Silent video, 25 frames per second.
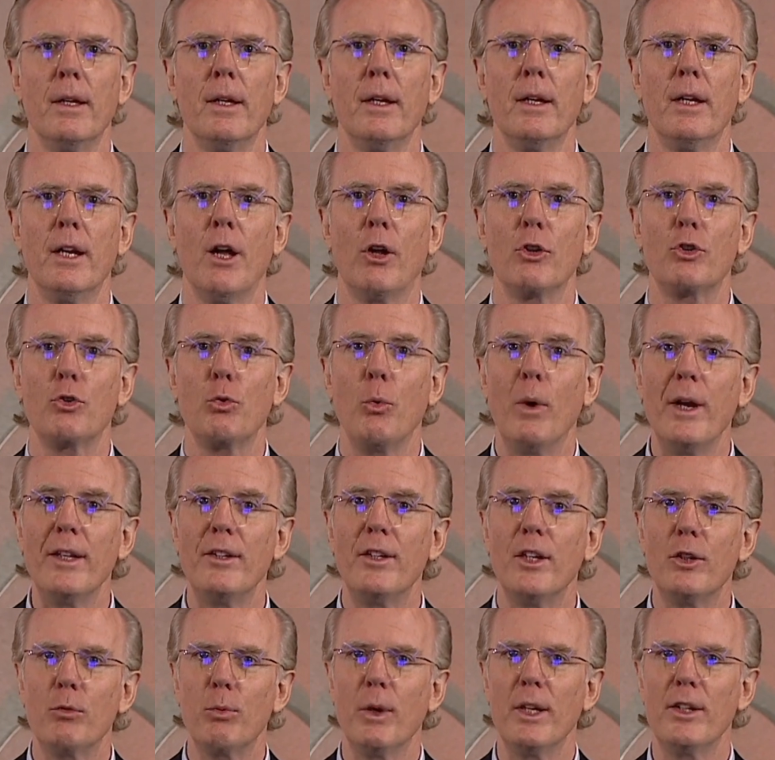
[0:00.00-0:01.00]
Now,
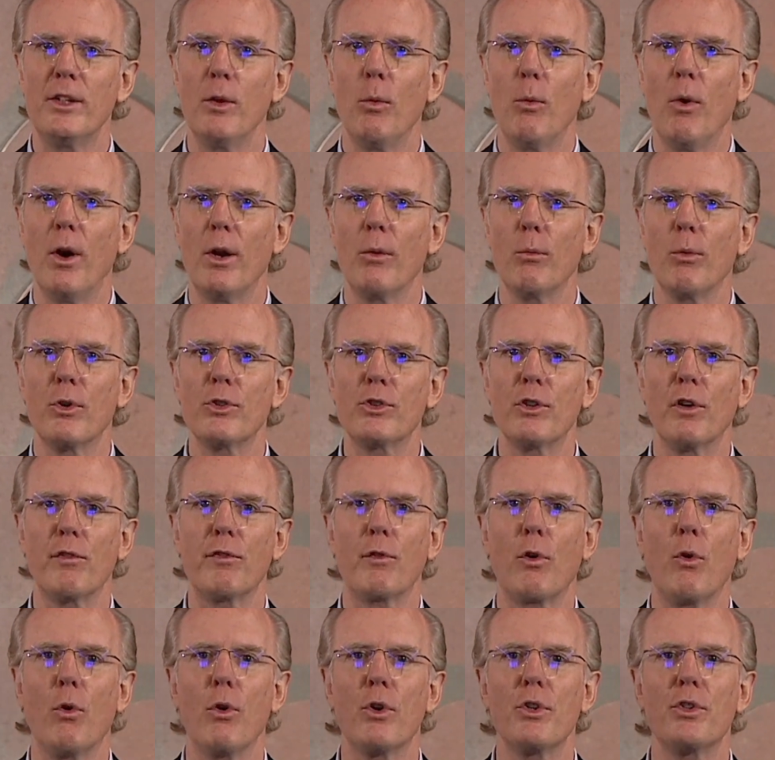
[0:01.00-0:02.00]
2021 was, of
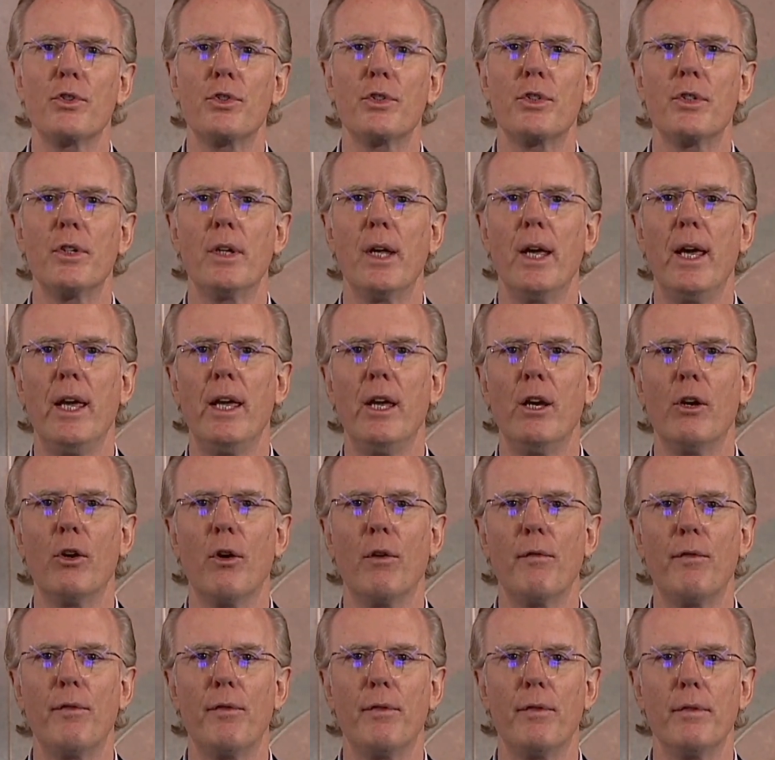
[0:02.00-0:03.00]
course, a year
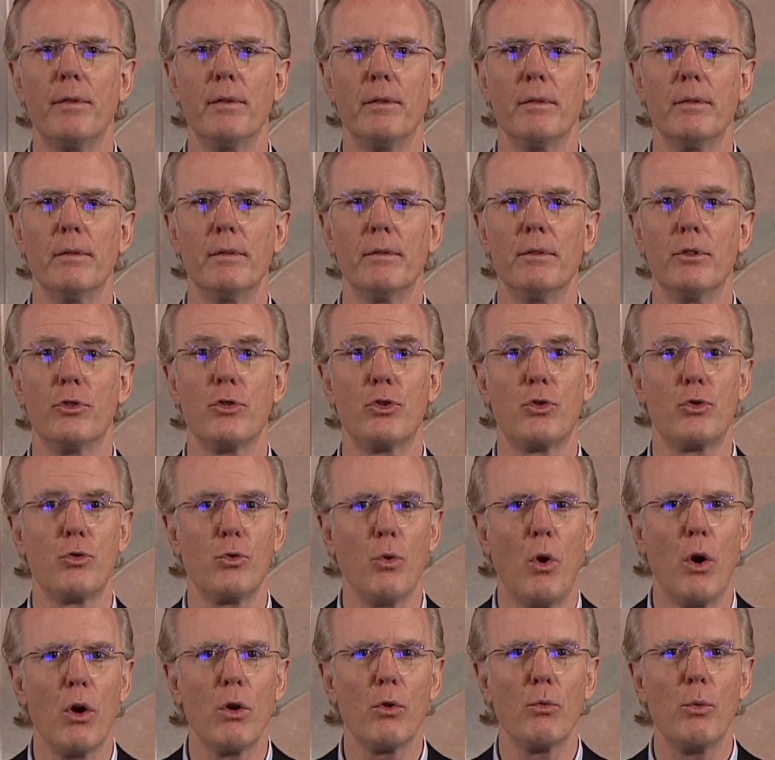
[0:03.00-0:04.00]
of
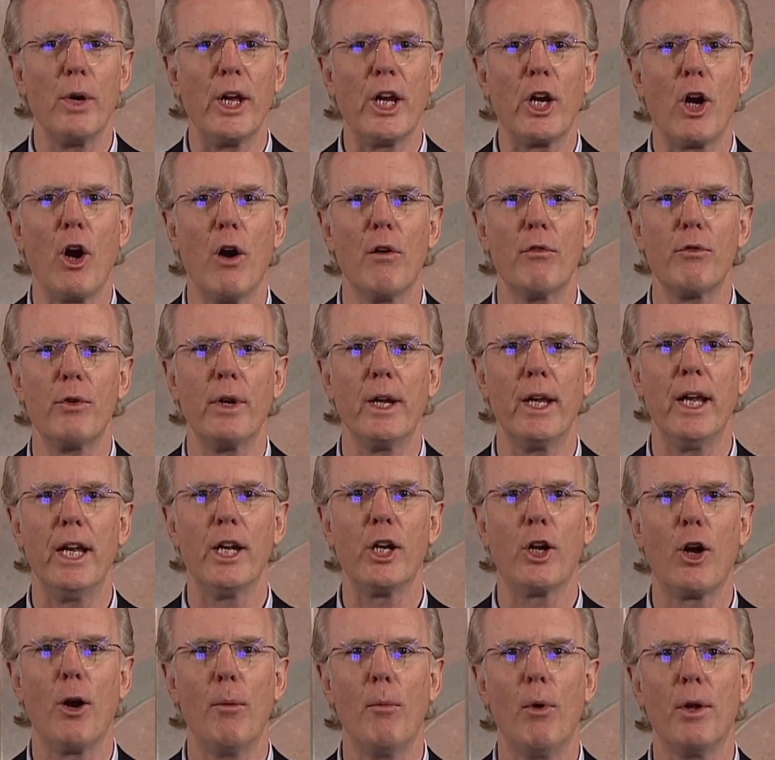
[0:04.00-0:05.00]
strong recovery in
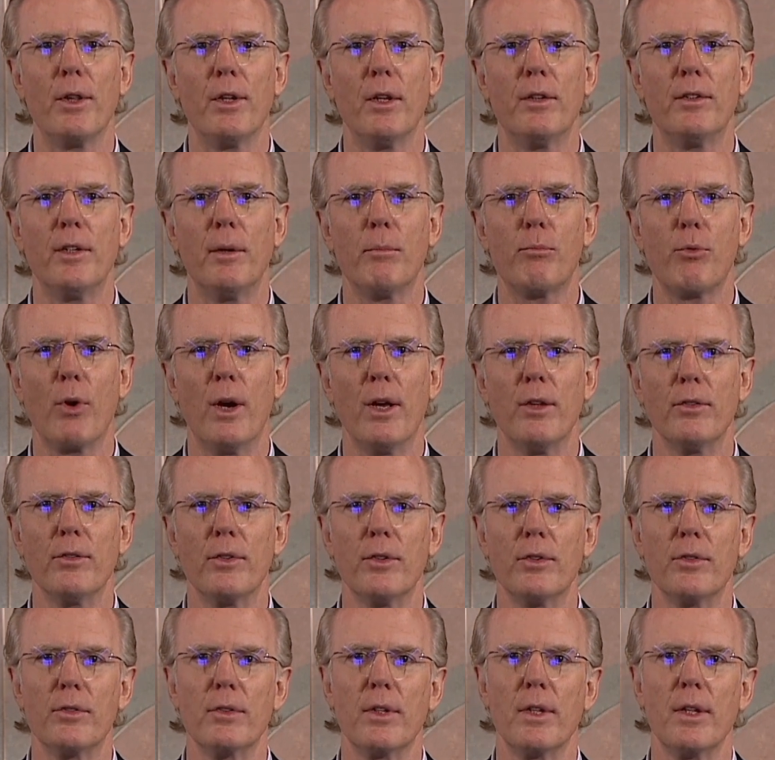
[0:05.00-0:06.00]
commodity
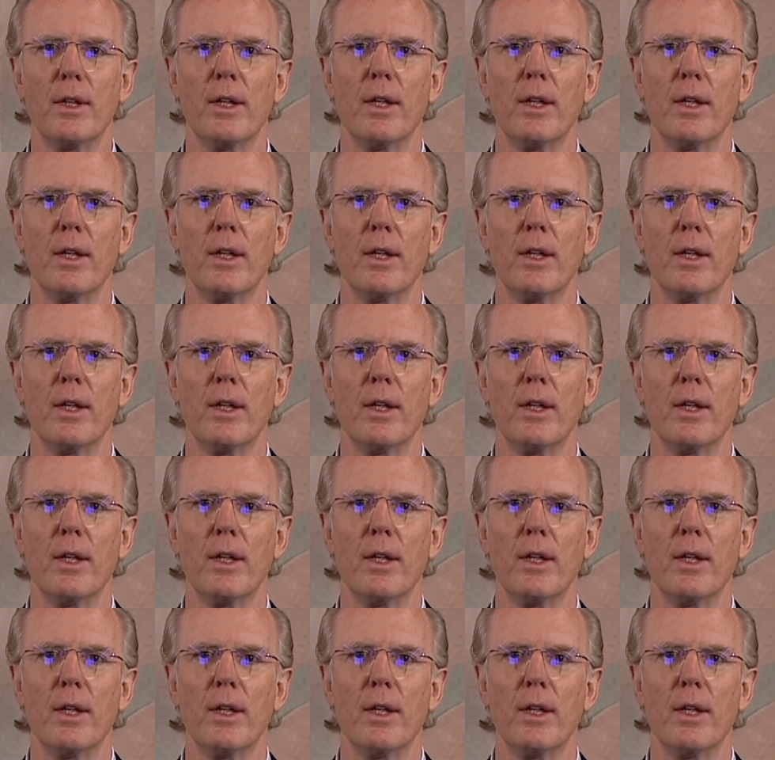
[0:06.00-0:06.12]
prices,